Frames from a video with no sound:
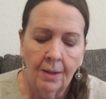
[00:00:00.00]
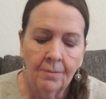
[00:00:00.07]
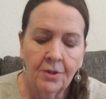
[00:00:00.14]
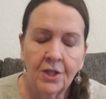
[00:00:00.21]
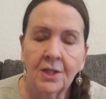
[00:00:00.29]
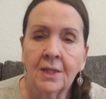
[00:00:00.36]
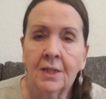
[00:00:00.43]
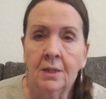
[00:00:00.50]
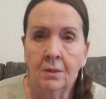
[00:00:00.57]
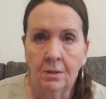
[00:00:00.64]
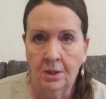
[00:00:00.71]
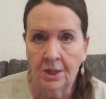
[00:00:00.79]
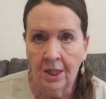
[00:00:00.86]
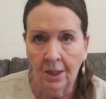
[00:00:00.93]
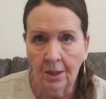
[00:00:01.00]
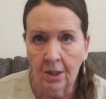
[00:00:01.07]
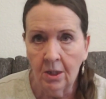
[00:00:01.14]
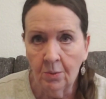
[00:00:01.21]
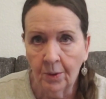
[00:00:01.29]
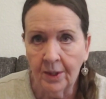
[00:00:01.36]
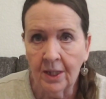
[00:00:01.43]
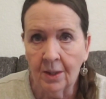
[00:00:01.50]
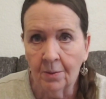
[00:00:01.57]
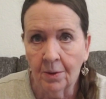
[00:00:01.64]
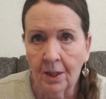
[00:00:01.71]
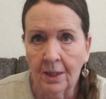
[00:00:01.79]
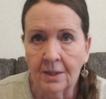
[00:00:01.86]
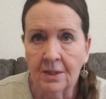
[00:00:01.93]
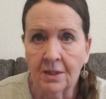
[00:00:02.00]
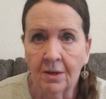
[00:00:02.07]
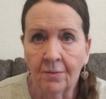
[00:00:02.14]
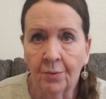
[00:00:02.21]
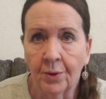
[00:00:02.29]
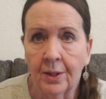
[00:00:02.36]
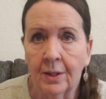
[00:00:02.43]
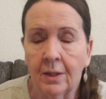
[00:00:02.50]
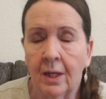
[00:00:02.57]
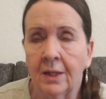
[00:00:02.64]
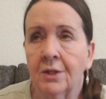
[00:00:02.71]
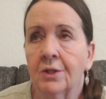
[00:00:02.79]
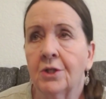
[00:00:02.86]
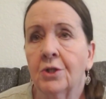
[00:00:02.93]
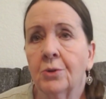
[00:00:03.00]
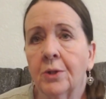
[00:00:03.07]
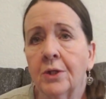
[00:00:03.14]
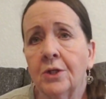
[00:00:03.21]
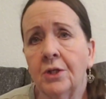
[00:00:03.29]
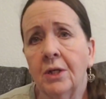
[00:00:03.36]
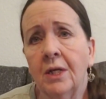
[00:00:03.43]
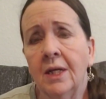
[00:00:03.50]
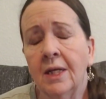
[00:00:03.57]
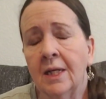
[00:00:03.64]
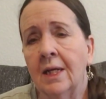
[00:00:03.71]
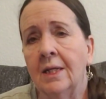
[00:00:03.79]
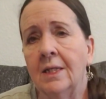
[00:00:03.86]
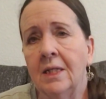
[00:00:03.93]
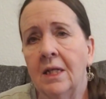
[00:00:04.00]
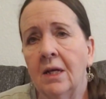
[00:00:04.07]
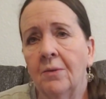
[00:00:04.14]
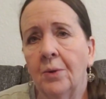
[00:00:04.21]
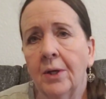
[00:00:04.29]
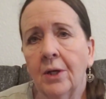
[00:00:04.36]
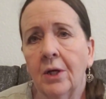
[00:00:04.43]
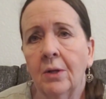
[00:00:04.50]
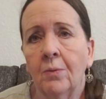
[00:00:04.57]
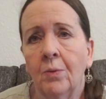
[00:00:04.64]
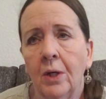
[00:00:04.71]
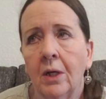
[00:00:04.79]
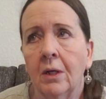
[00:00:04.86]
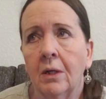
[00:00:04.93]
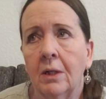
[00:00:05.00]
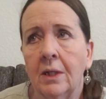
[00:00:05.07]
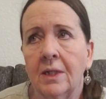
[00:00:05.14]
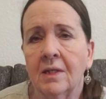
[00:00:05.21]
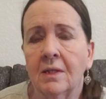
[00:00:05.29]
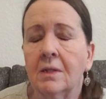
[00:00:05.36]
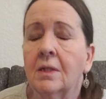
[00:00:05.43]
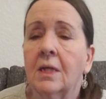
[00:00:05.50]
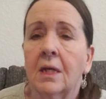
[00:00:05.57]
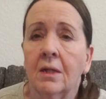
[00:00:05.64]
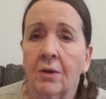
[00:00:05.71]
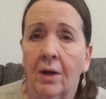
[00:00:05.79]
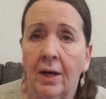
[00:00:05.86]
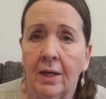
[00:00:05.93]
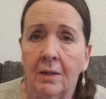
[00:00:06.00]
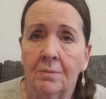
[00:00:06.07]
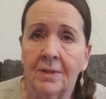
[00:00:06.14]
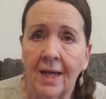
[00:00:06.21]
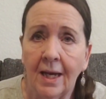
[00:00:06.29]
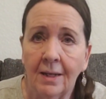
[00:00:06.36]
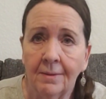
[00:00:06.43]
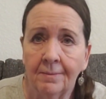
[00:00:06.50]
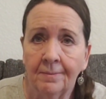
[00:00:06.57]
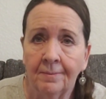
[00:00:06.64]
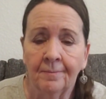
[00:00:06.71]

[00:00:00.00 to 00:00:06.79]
just telling you what they were listed for at the store so you can get an idea of what Goodwill is listing their items at.